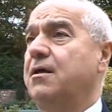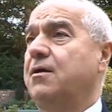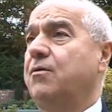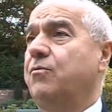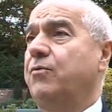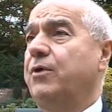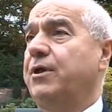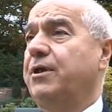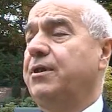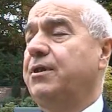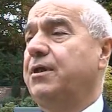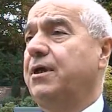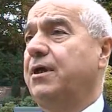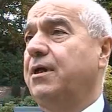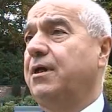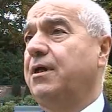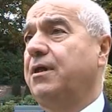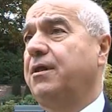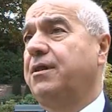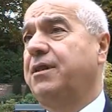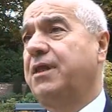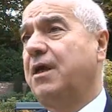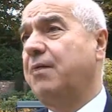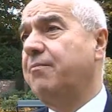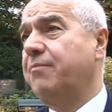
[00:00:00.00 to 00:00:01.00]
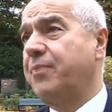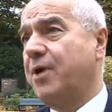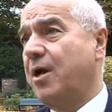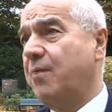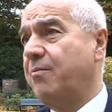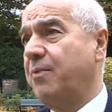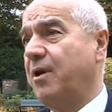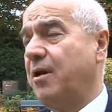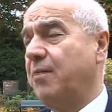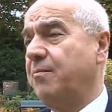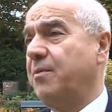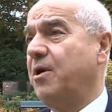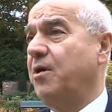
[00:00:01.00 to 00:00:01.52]
with some
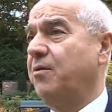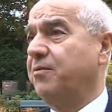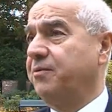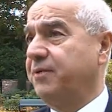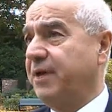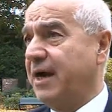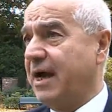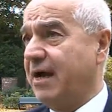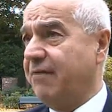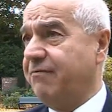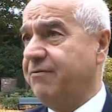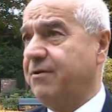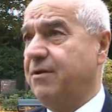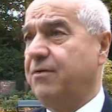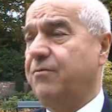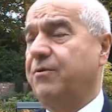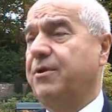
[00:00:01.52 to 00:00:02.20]
problem of drought,